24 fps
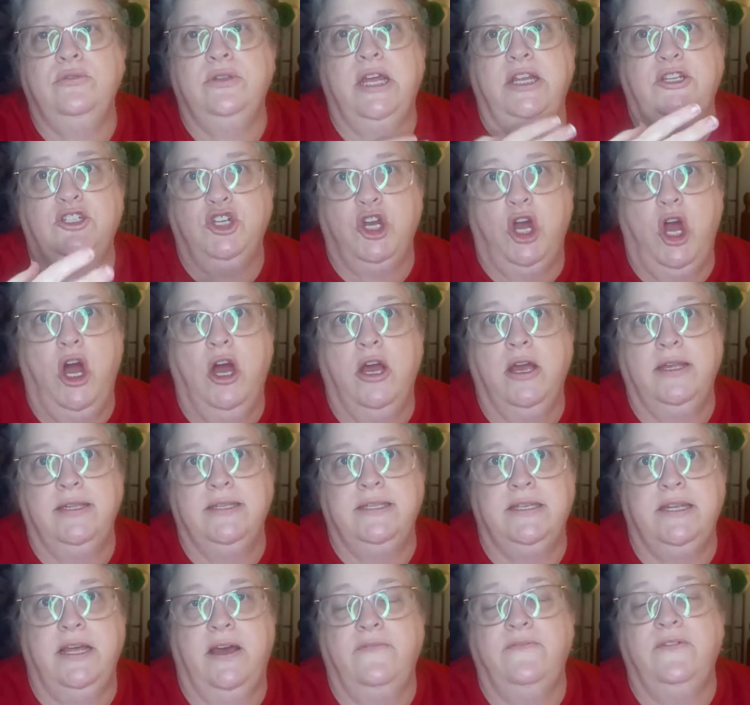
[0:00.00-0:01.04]
jog and
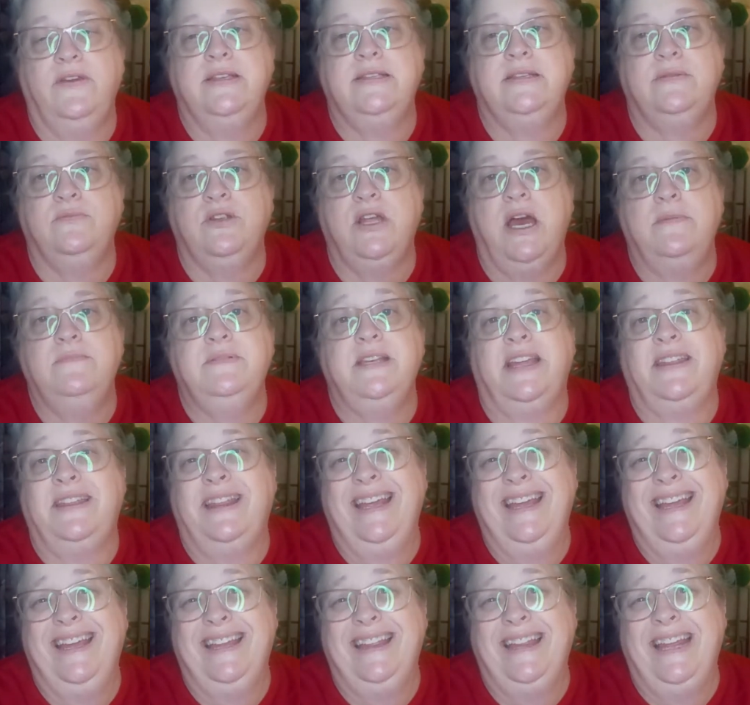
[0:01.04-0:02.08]
stuff, sometimes I
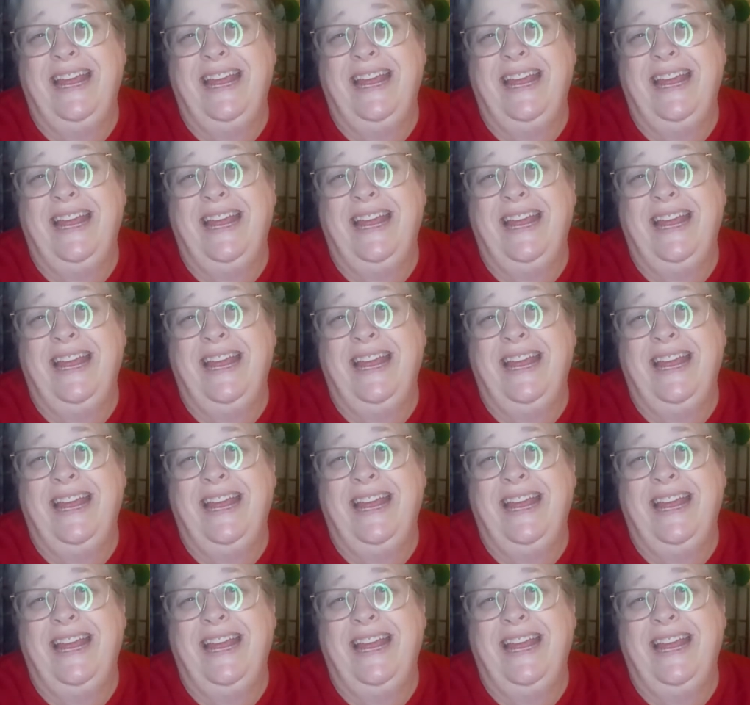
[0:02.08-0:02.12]
think in